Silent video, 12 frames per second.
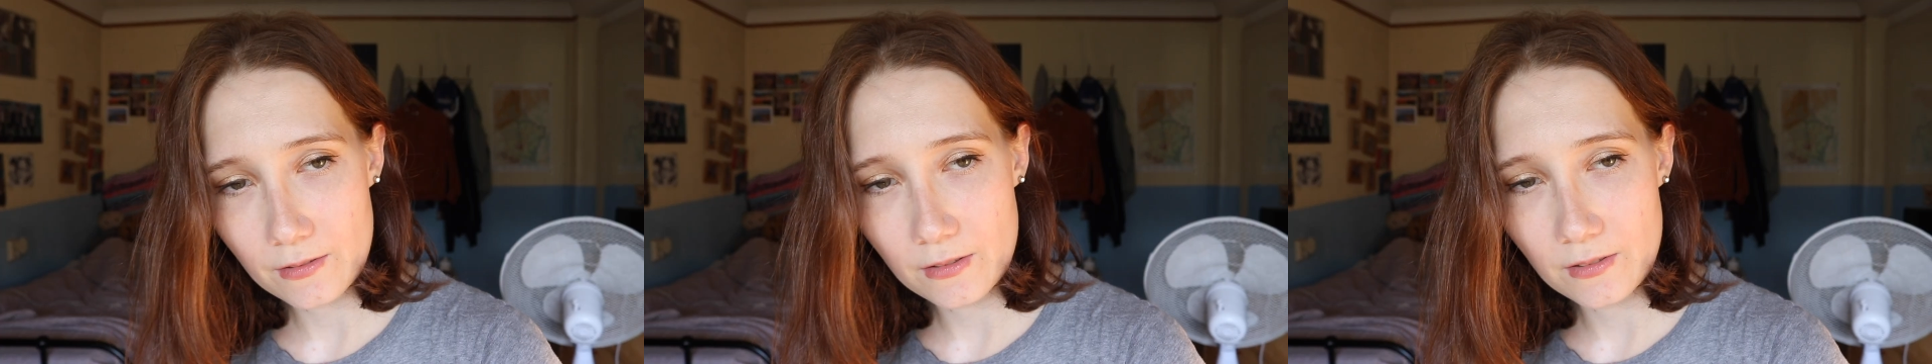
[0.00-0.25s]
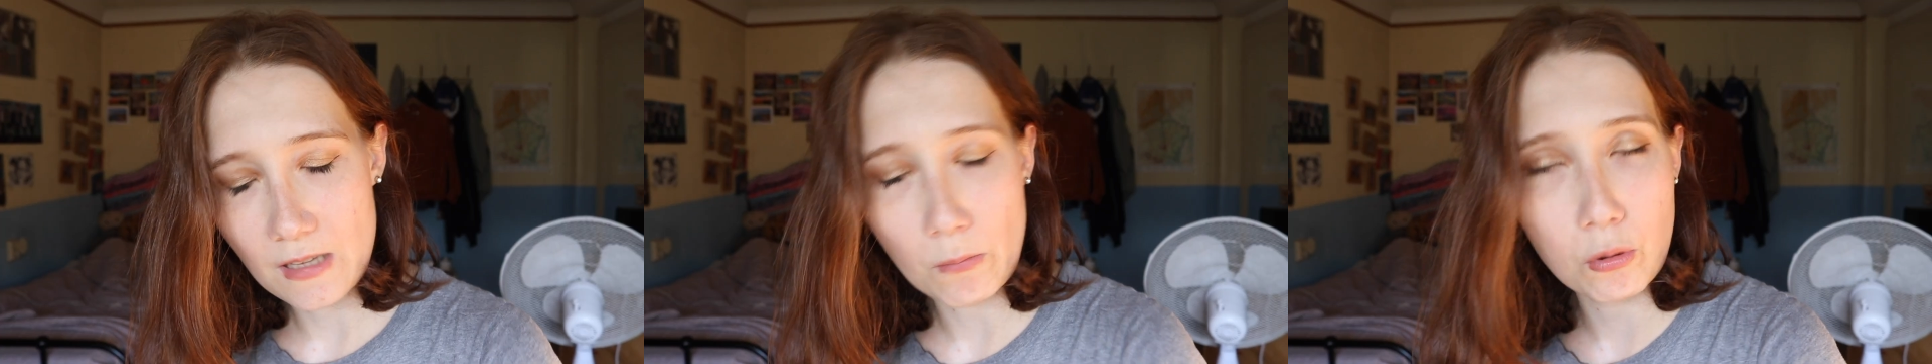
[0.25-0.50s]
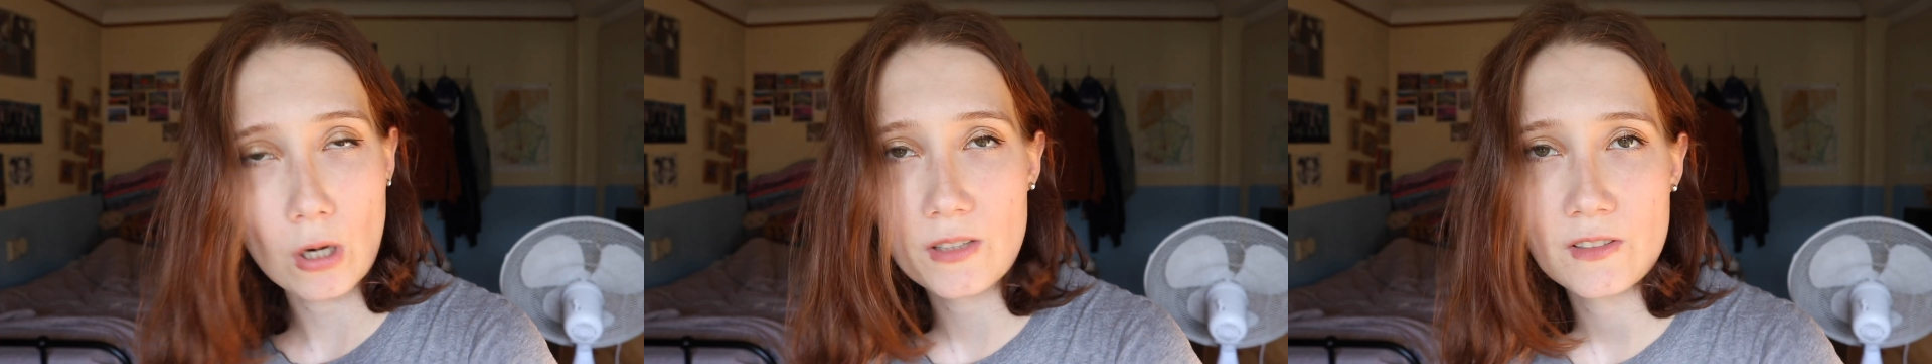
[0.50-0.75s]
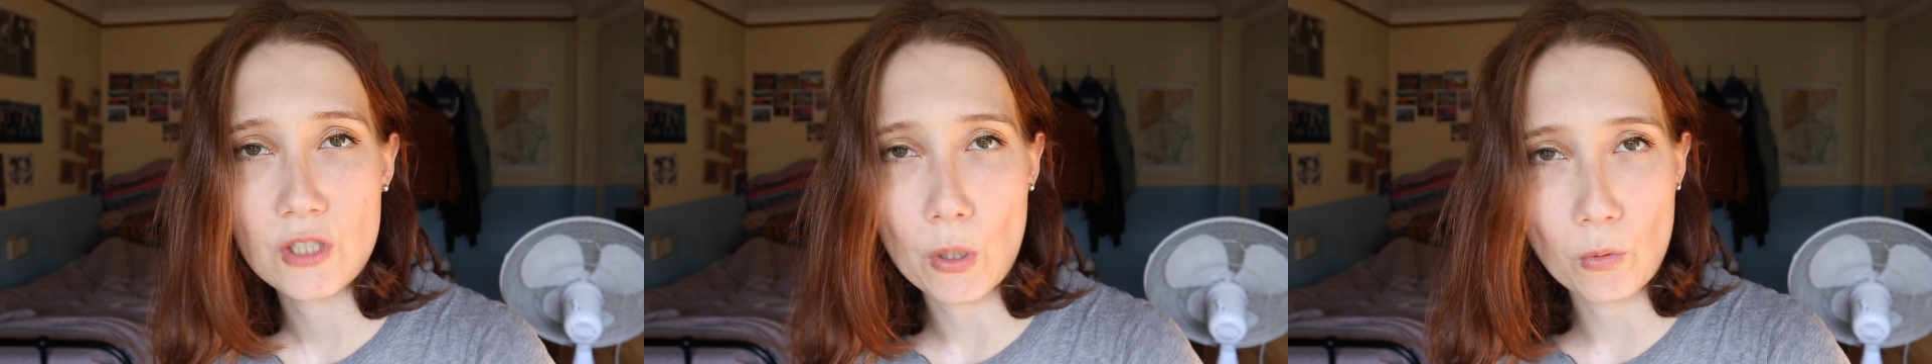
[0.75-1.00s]
the products
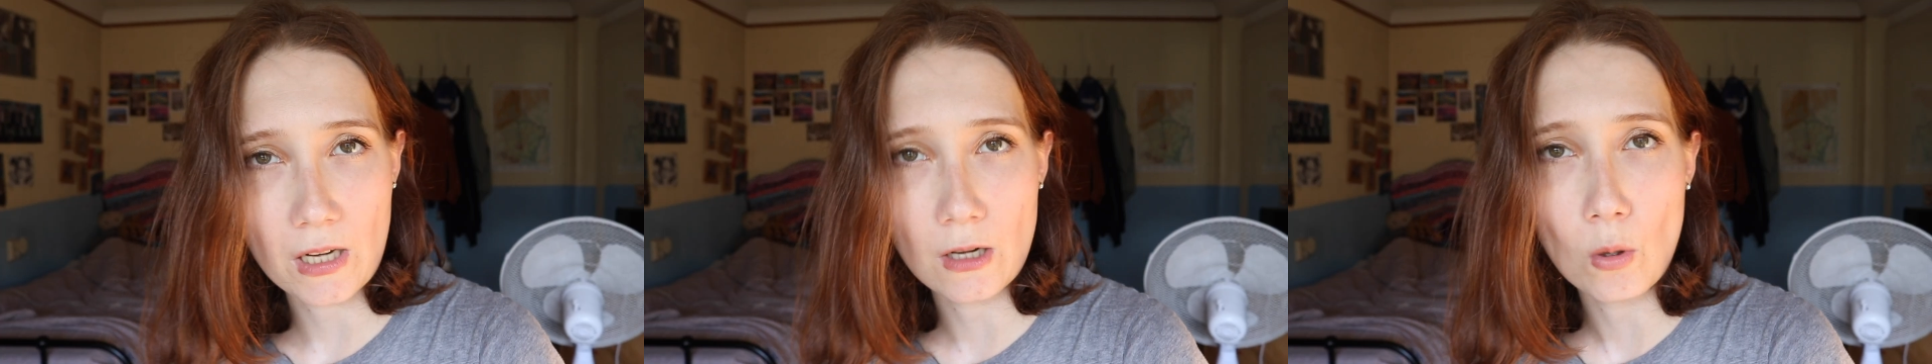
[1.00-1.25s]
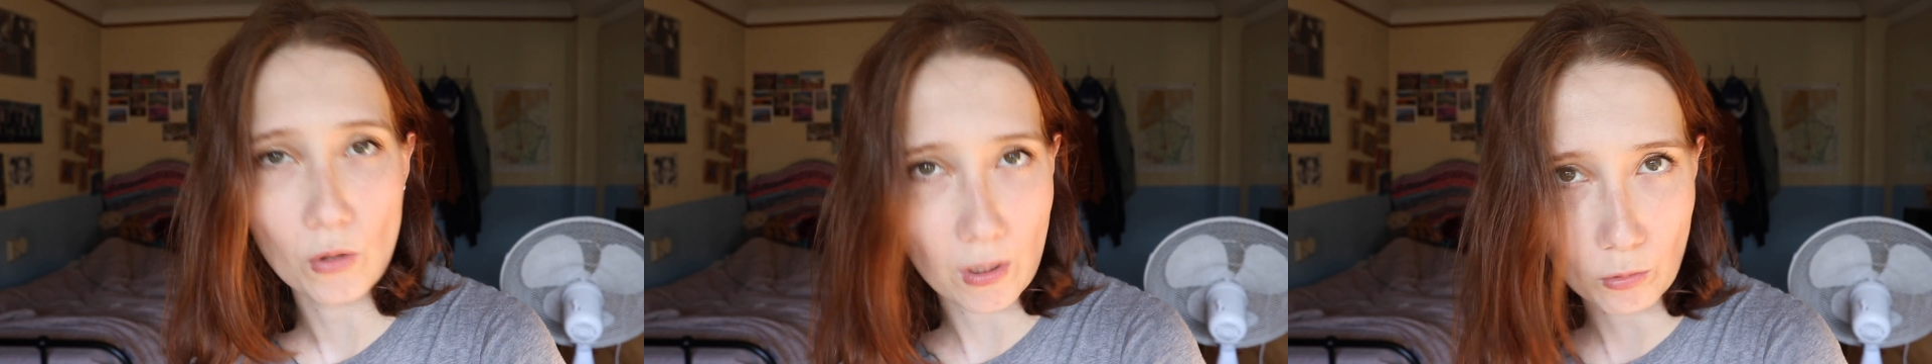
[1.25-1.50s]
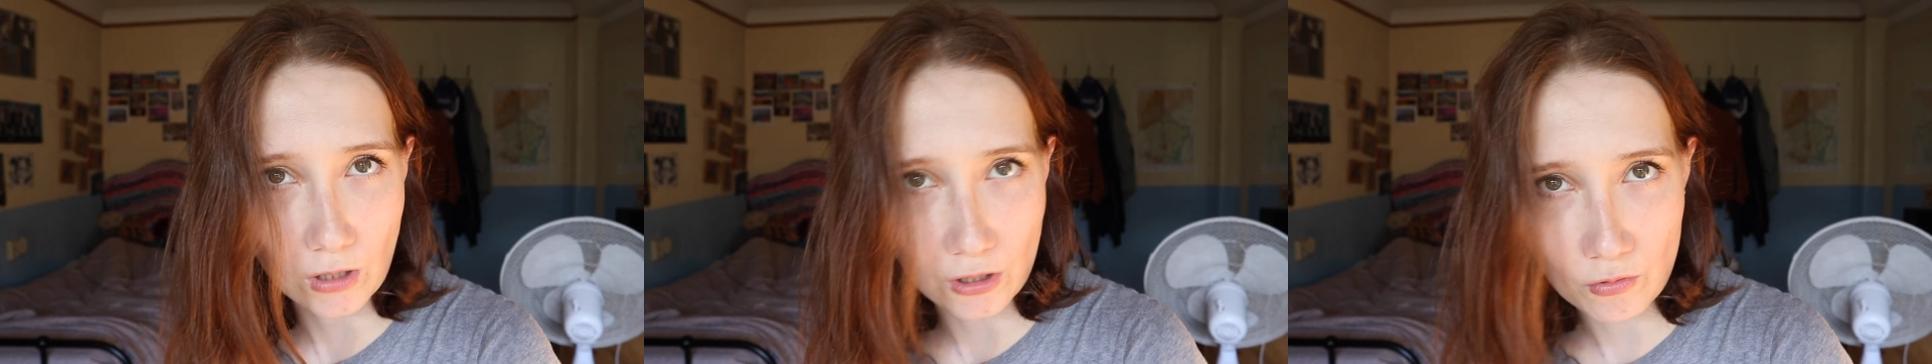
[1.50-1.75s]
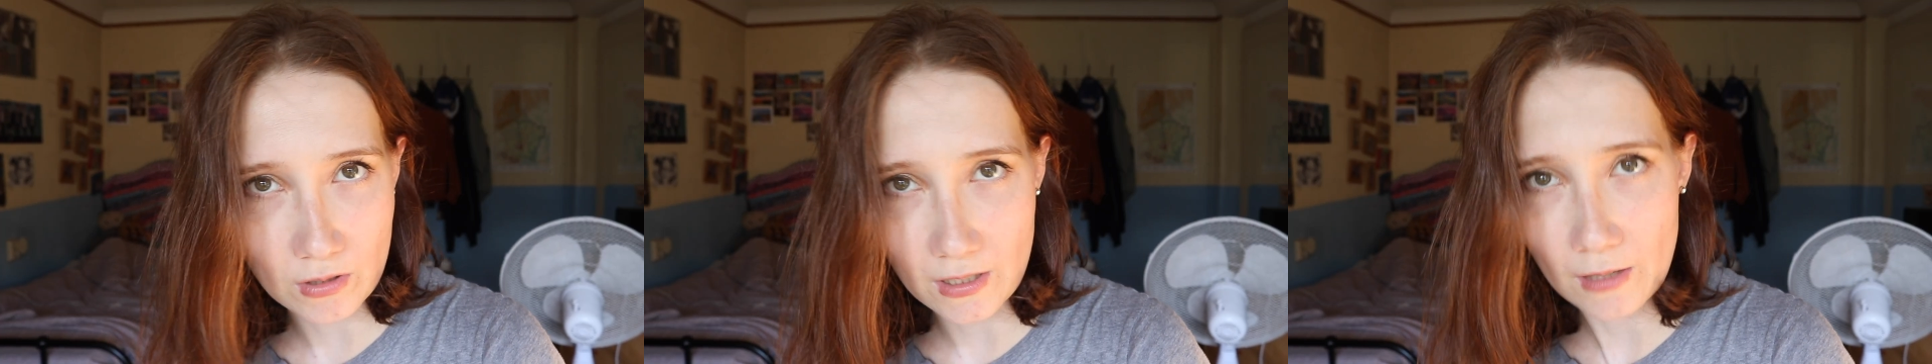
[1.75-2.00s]
in general that I know that I will not use it,